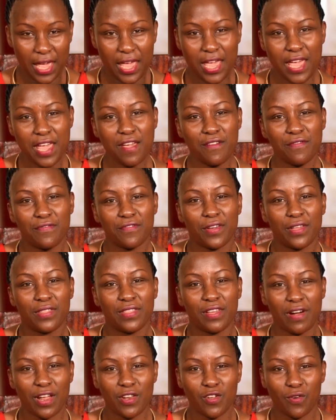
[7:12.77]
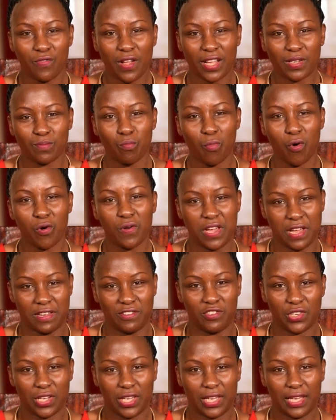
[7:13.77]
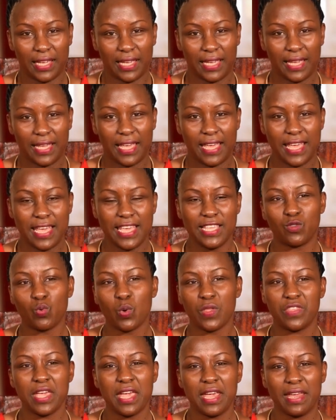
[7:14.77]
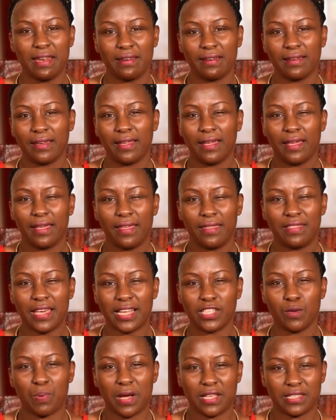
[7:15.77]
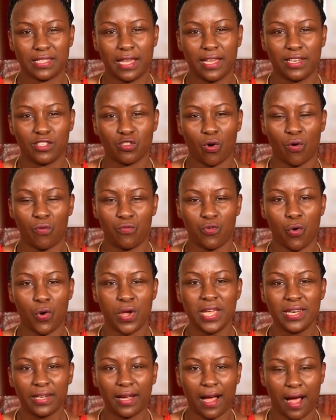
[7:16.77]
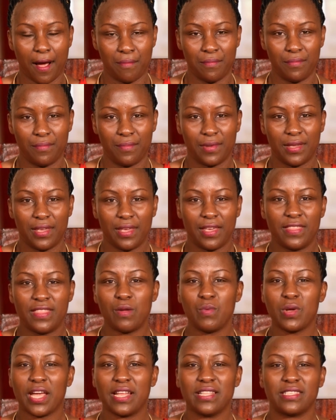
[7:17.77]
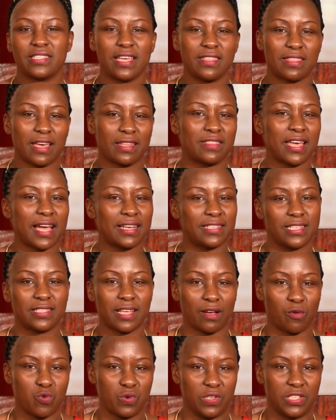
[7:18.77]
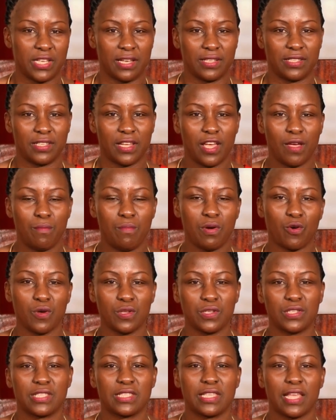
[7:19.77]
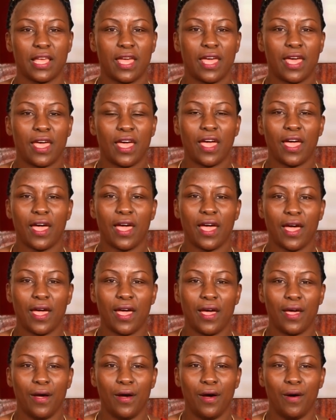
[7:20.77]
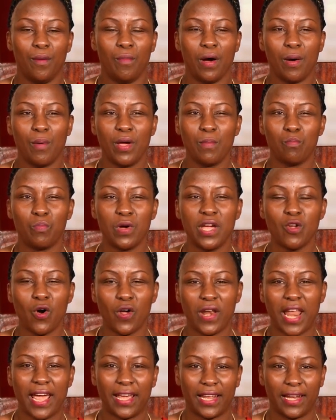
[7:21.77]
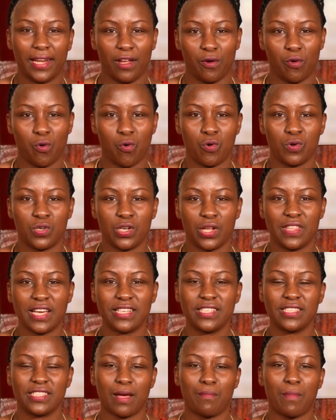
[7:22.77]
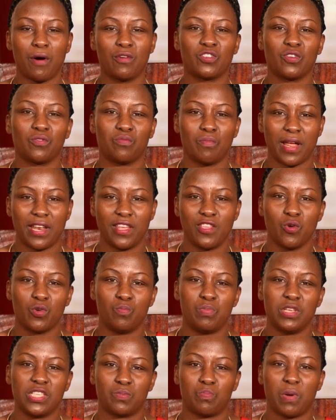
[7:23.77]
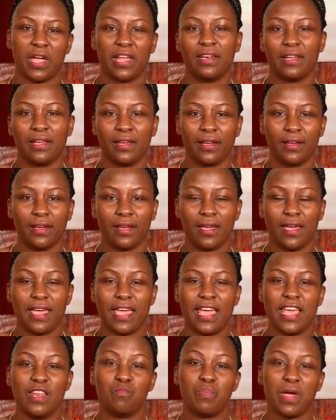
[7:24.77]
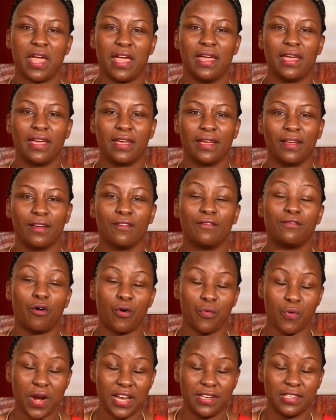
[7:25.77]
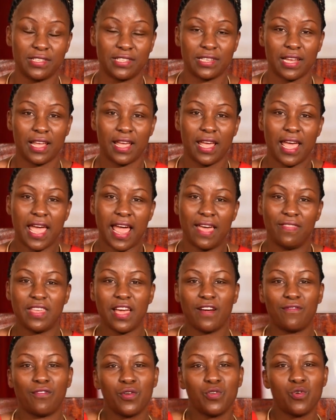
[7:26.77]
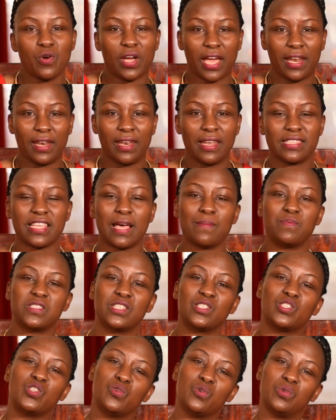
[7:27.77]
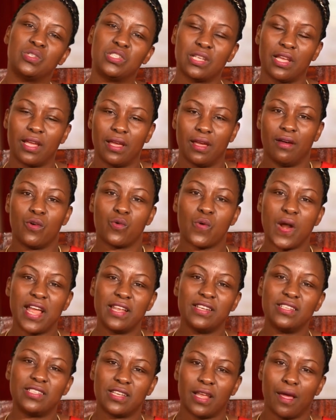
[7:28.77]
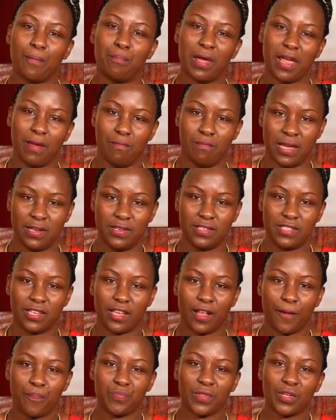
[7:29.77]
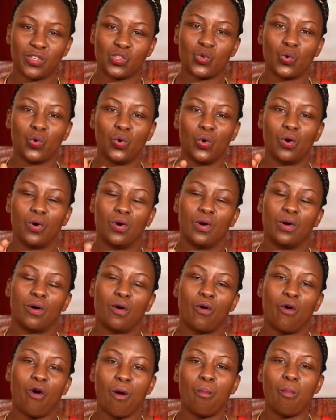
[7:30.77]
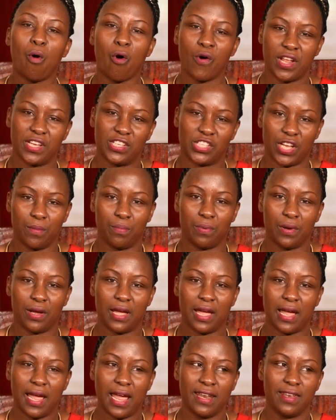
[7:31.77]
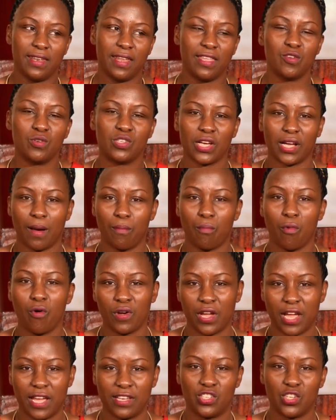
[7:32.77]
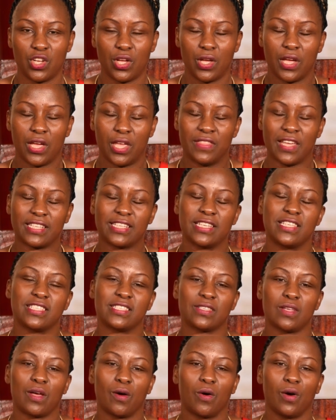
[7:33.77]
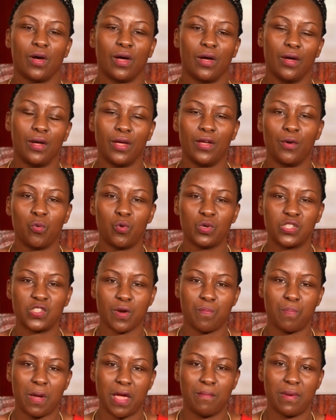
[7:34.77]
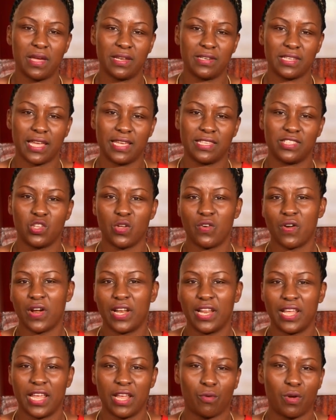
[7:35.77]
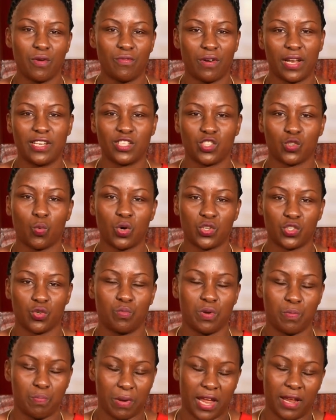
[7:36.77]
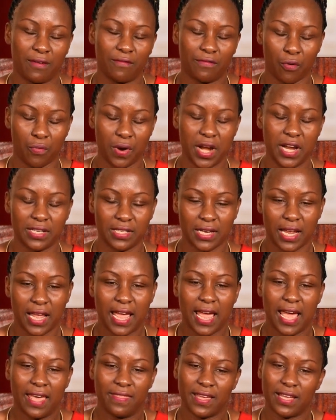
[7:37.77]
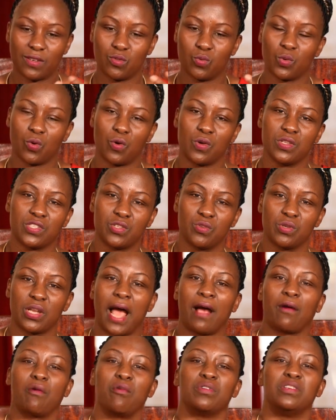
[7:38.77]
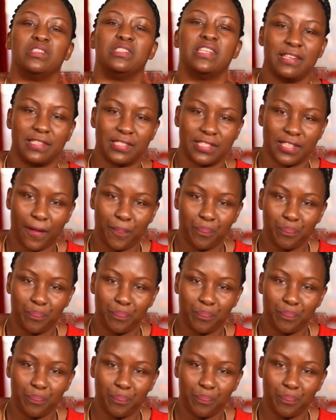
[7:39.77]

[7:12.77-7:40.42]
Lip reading: If the value of that mortgage is within 30% of your income, then we can say that that is a good debt, because in all likelihood, that is the amount of money you would be spending in paying for rent. And therefore, you can substitute rent payment to home ownership. And you take a mortgage whose repayment is generally equivalent to what you'll be paying for rent. And that would constitute a good debt.